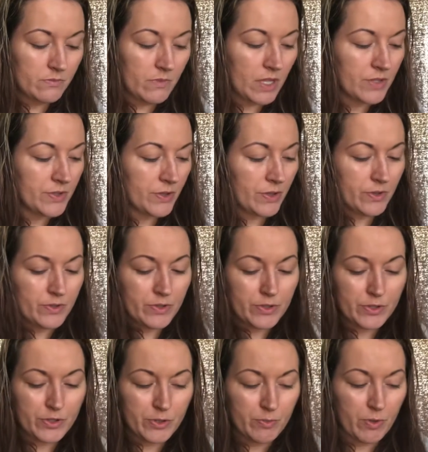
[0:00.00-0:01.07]
So those are the
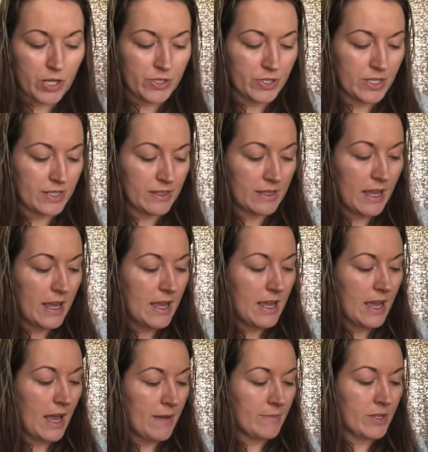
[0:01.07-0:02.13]
2 brushes.
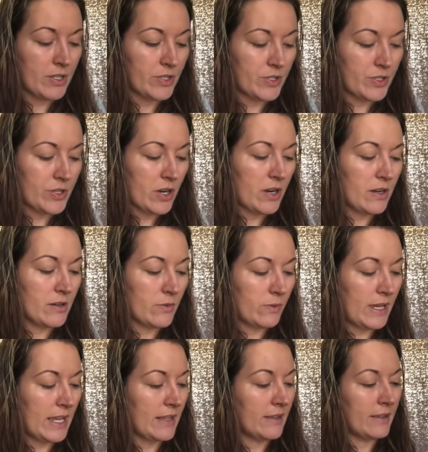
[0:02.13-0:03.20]
I'm going to start
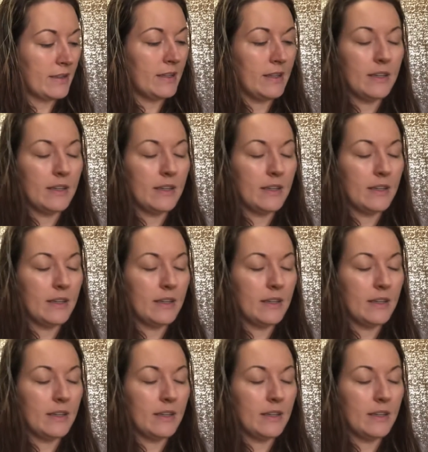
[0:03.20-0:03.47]
with